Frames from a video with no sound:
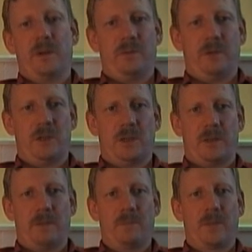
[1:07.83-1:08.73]
to each
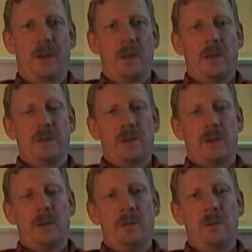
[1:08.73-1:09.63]
other.
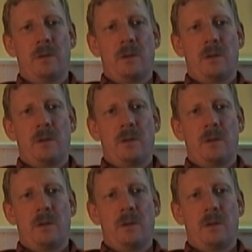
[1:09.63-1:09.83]
So